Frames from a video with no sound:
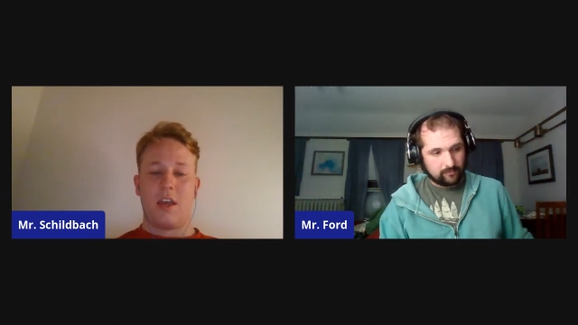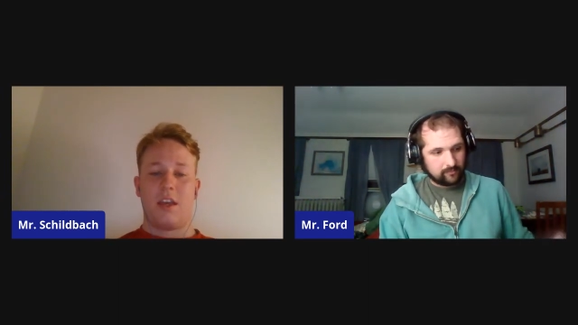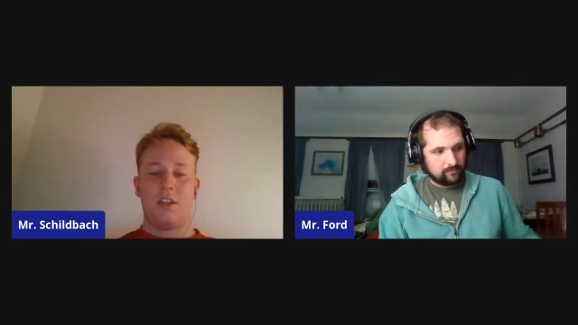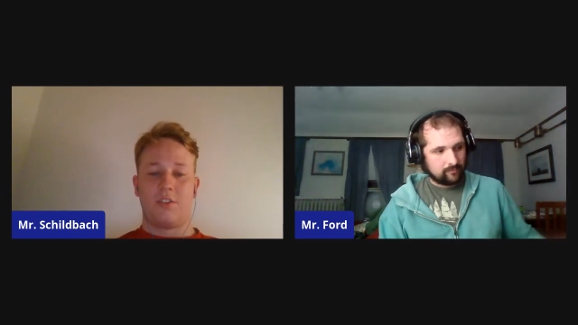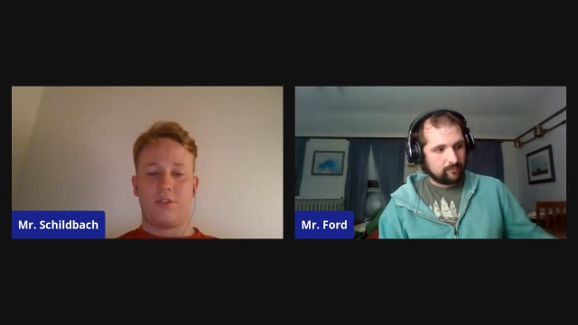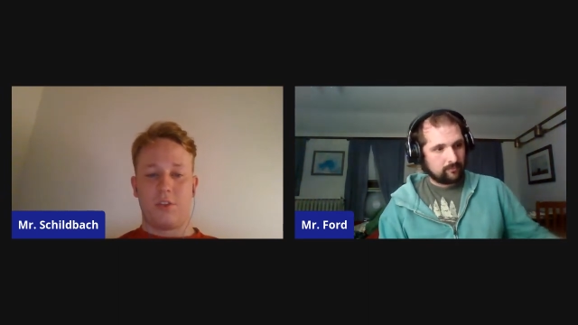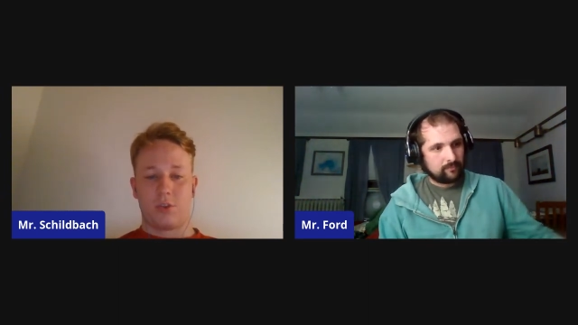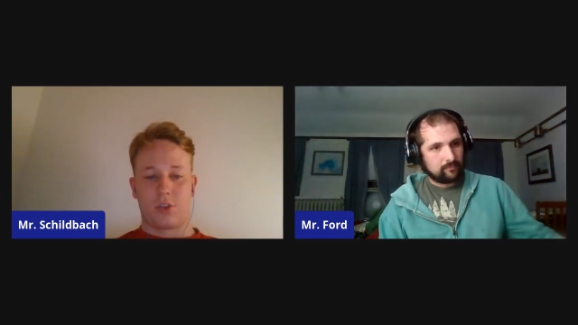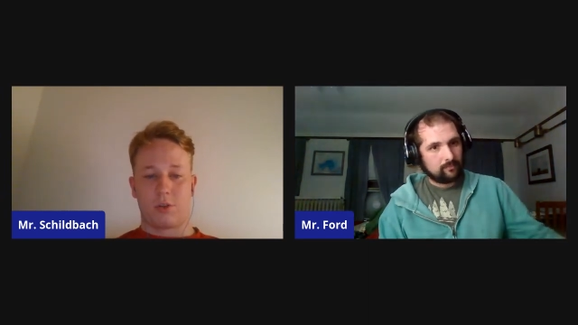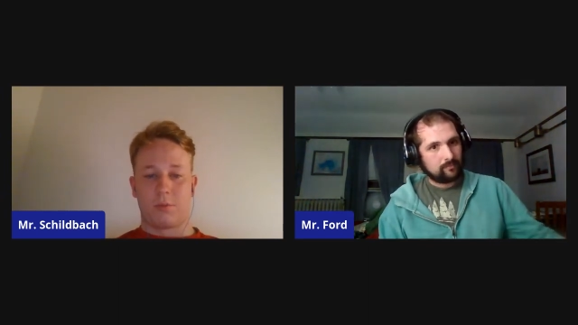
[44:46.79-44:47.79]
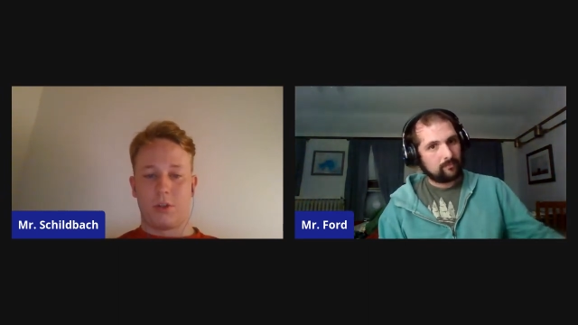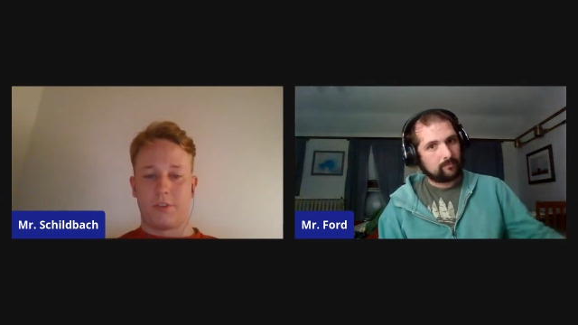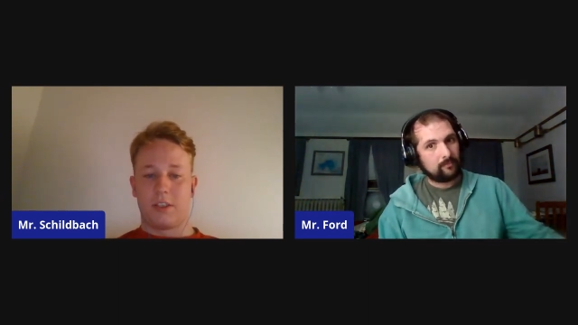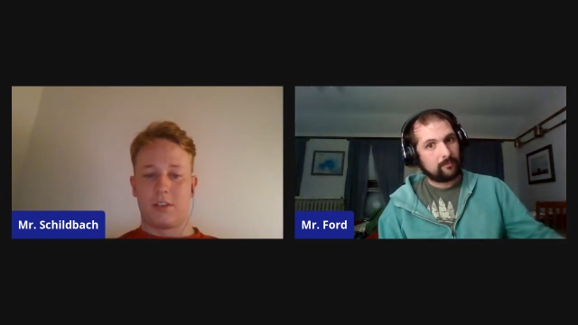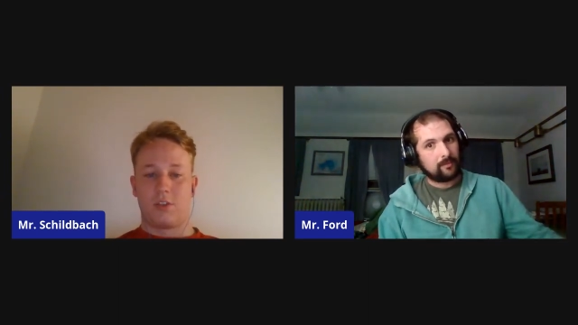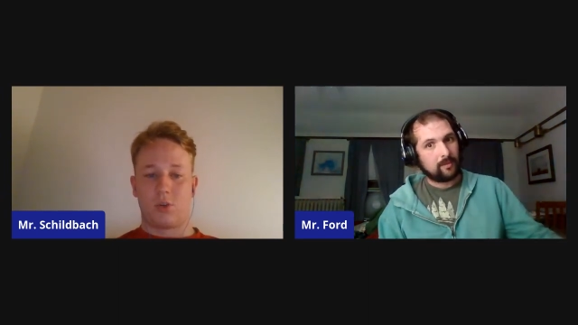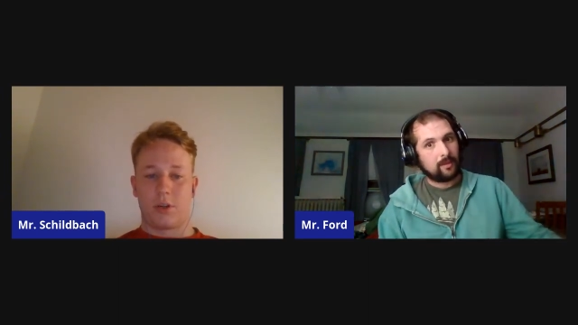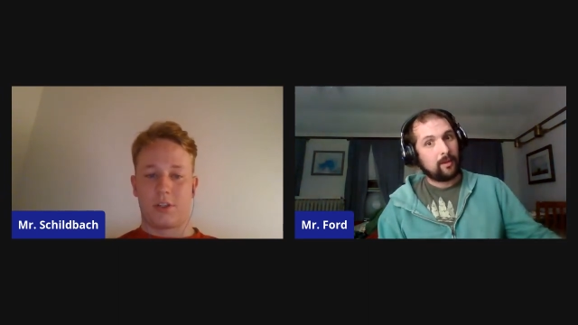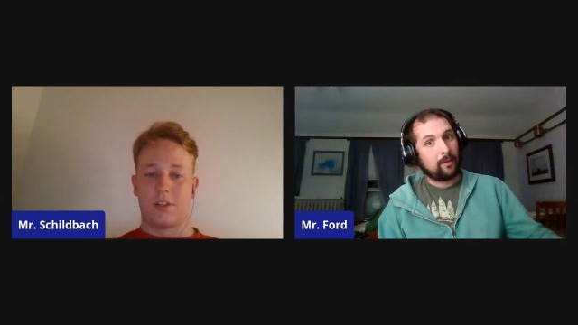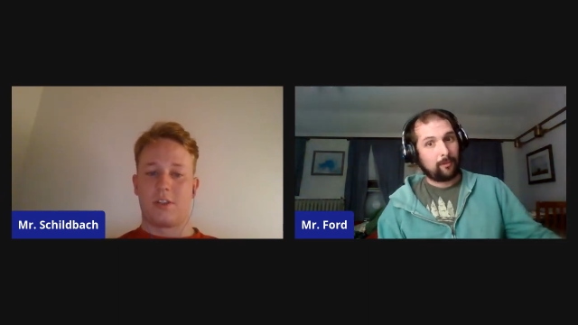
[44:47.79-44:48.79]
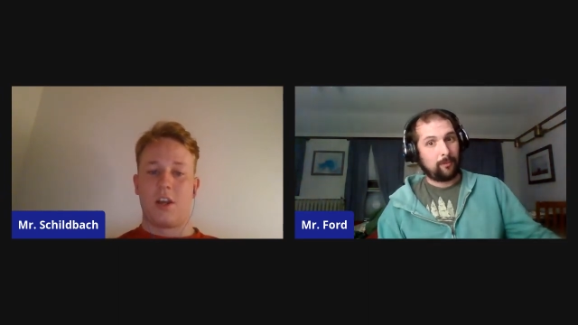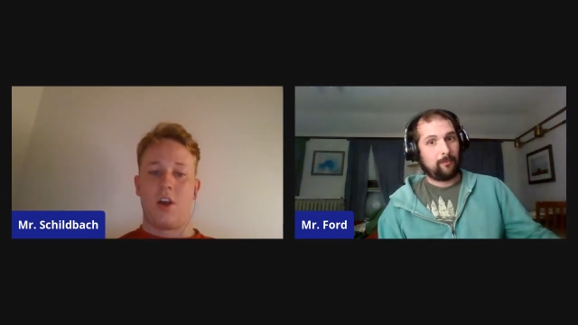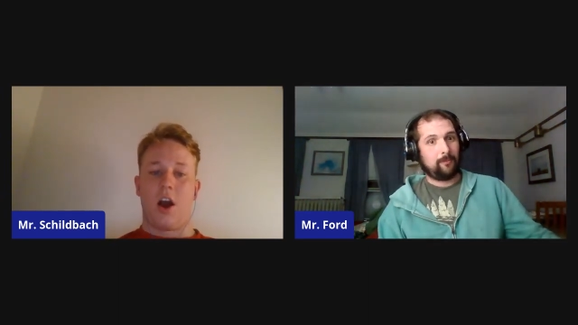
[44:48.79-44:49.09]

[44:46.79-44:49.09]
Speaker 1: his future movies choices